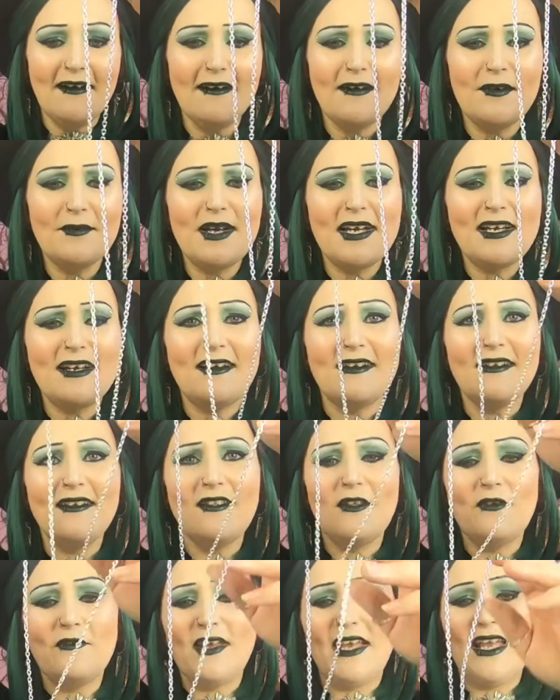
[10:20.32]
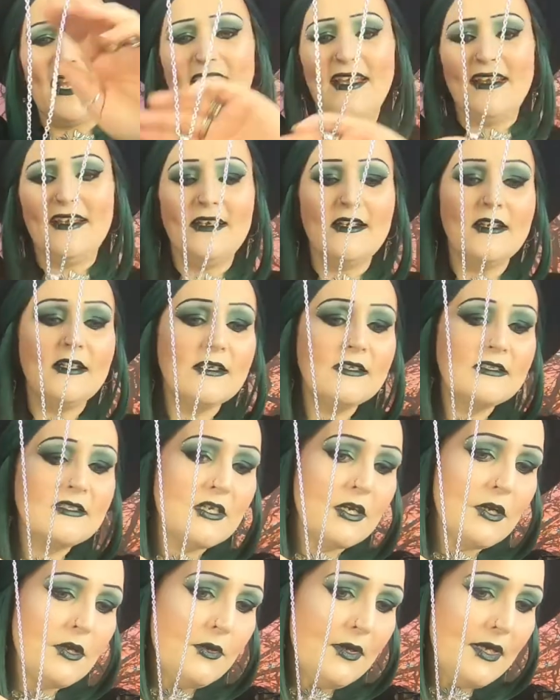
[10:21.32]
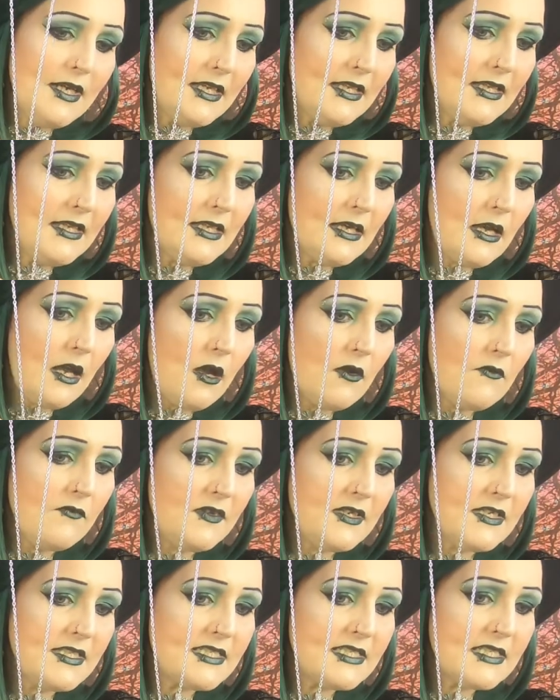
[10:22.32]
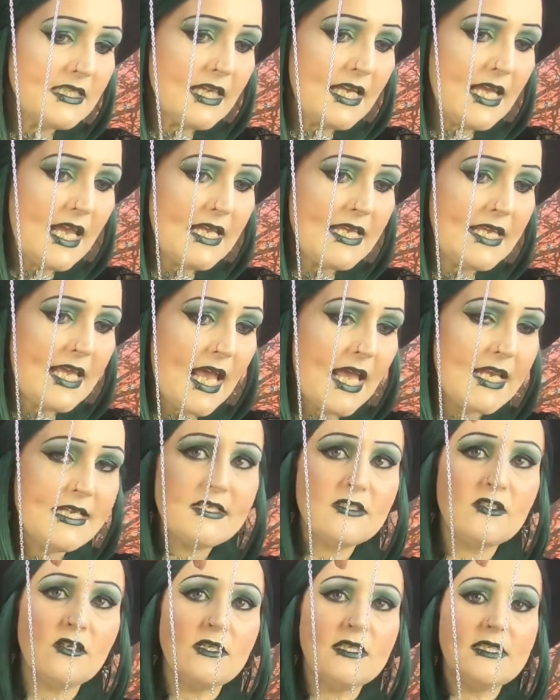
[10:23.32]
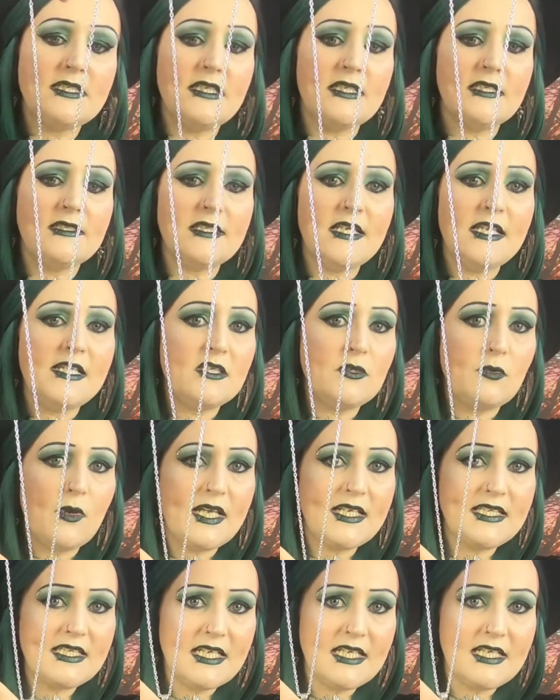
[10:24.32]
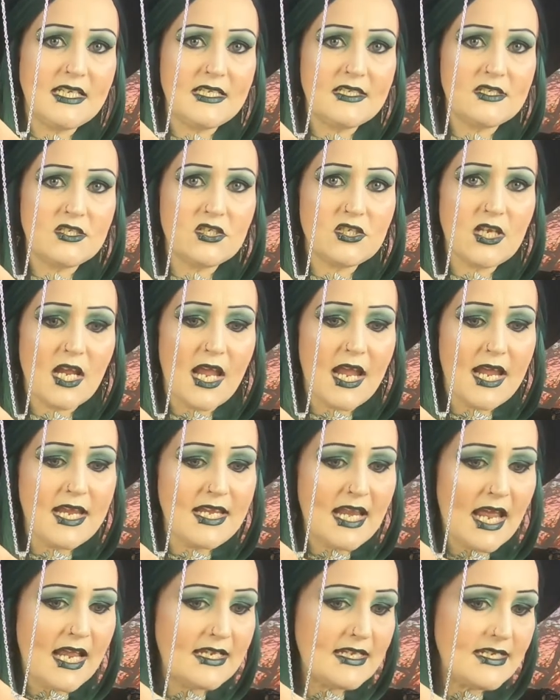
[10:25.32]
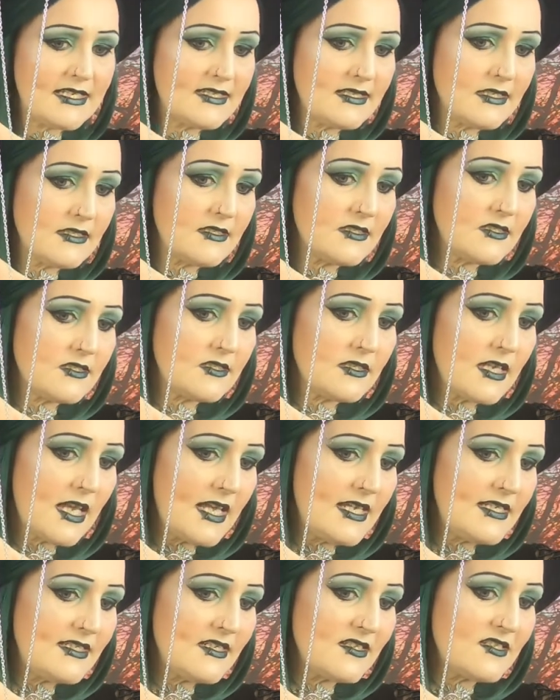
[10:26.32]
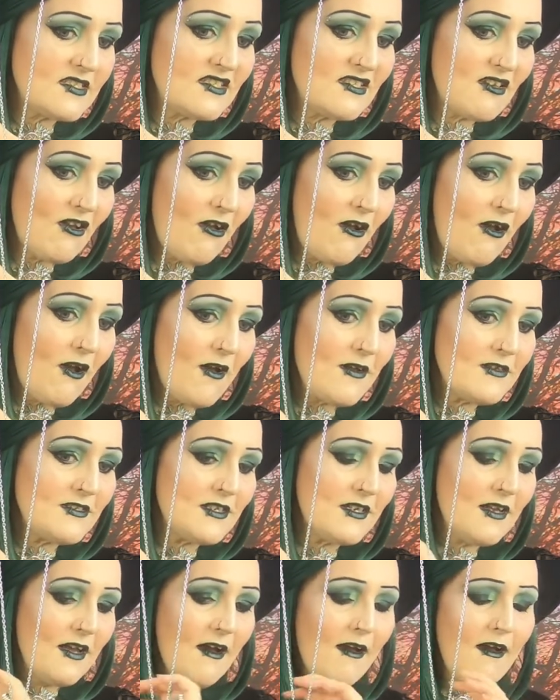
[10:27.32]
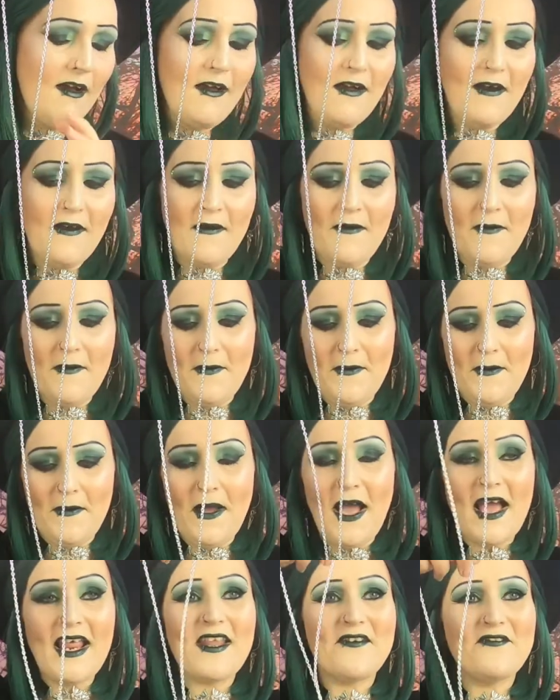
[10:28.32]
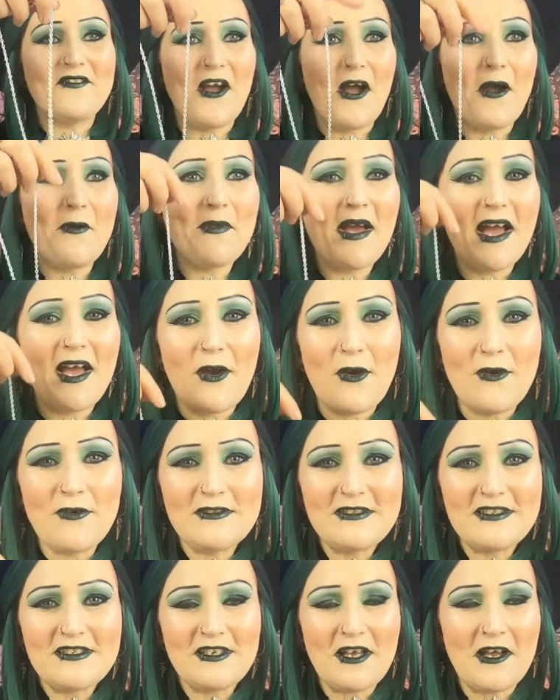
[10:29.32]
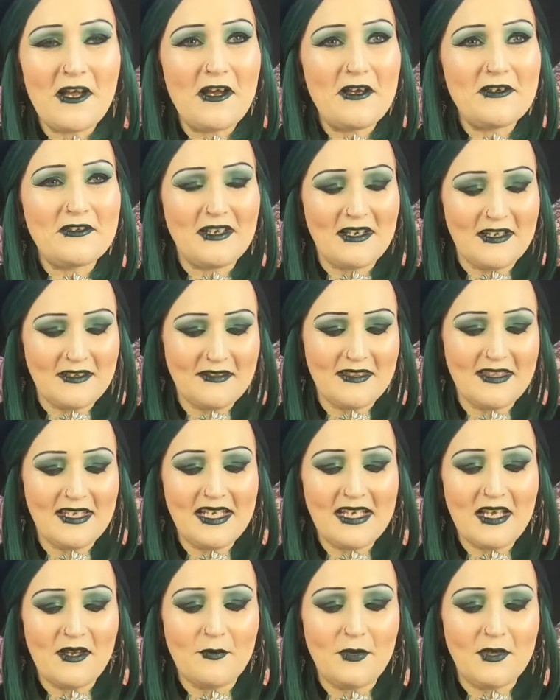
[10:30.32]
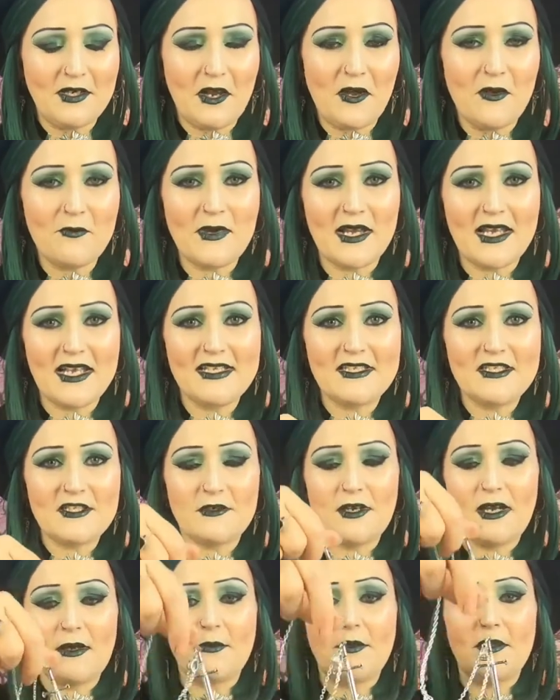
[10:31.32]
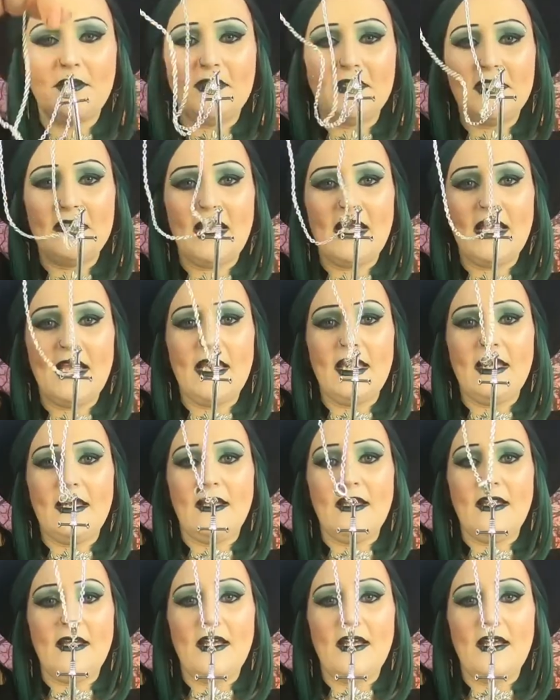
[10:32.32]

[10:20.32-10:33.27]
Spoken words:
Oh my God, I love it. So obviously, again, it's on a 16 to 18 inch chain, and it's a sword. And I've got my own sword. I think I put it on my Instagram the other day.